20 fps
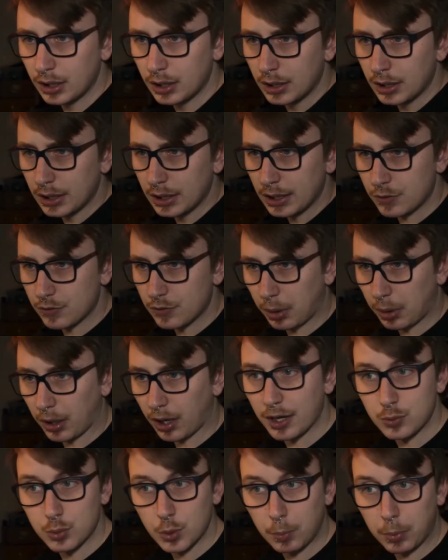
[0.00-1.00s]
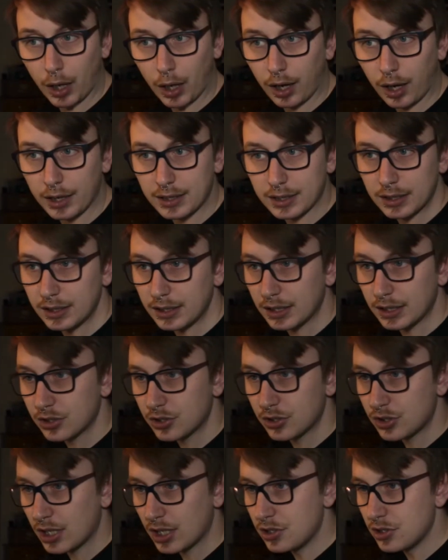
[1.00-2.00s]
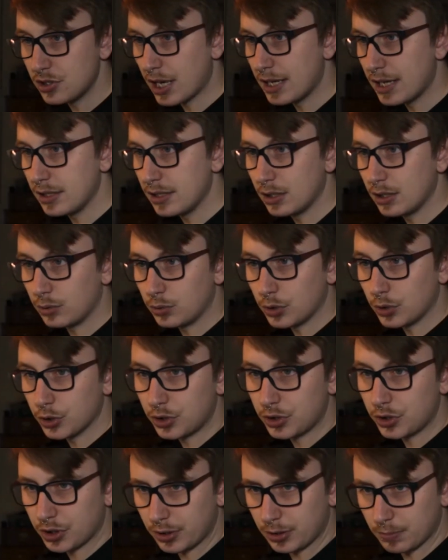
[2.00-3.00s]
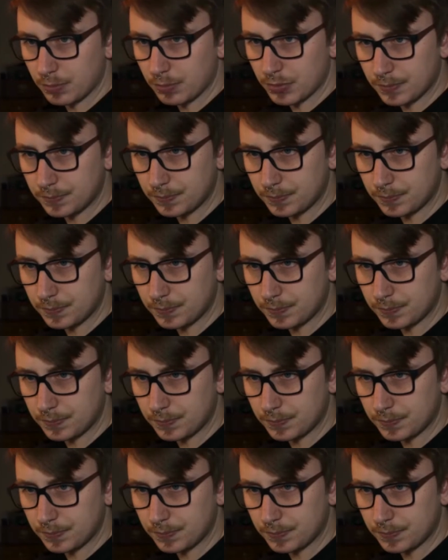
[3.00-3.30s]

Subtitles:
His replies were polite and the exchange ended on good terms.